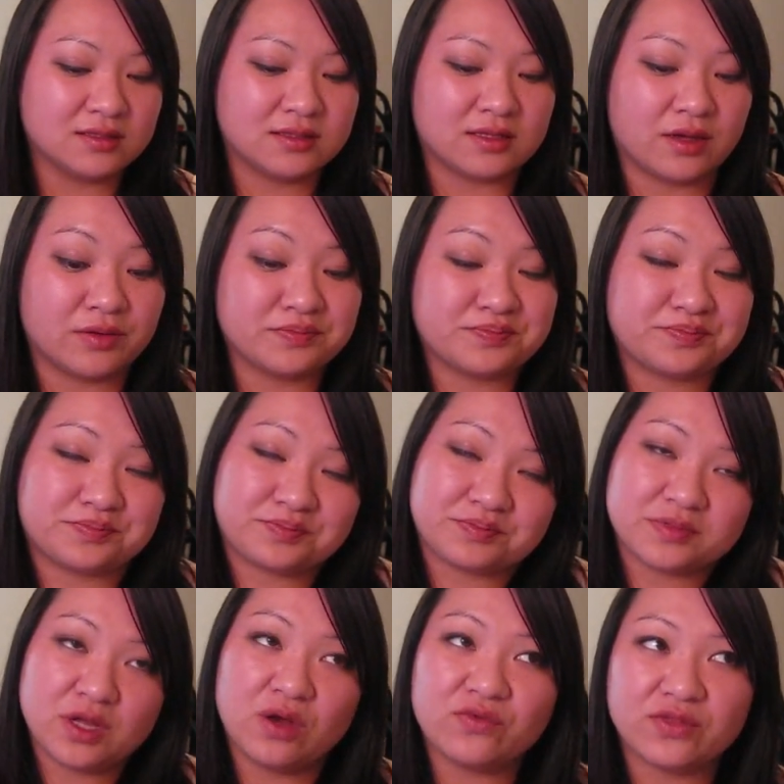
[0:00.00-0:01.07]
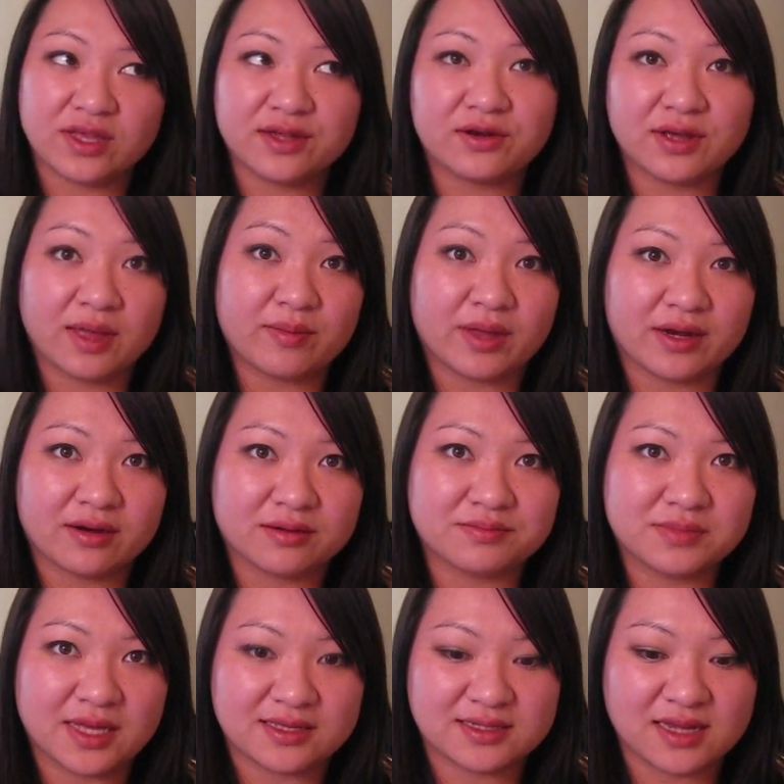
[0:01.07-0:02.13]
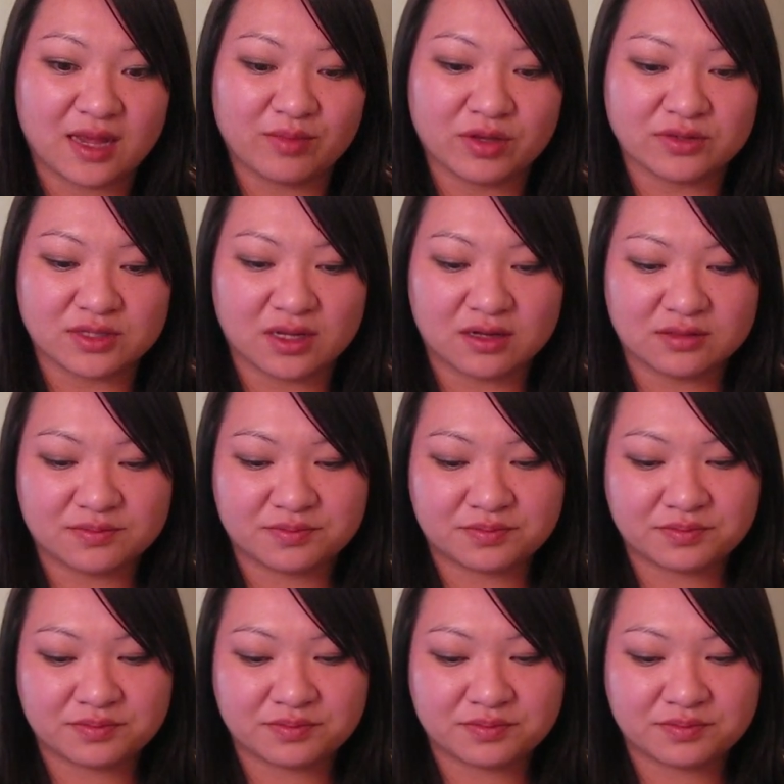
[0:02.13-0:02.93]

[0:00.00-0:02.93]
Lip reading: So hopefully it'll get better as time goes on.